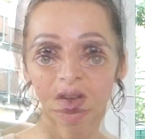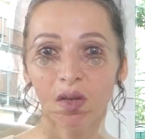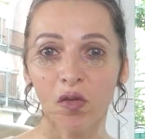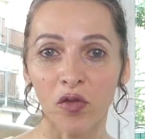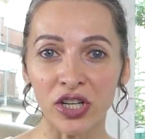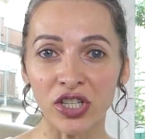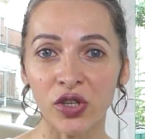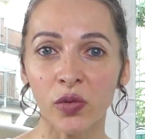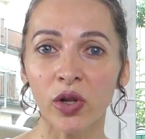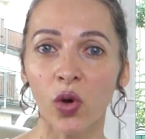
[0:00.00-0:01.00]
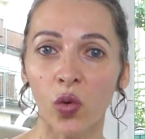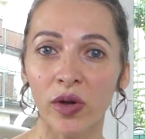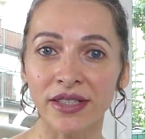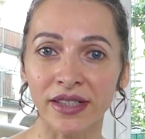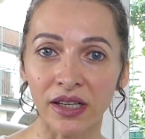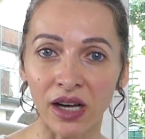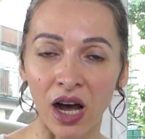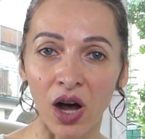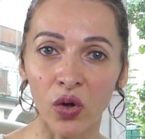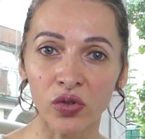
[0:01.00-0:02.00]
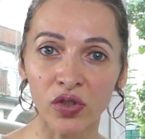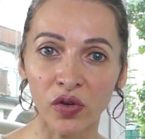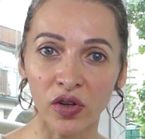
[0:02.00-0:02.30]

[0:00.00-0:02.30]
First, you will always account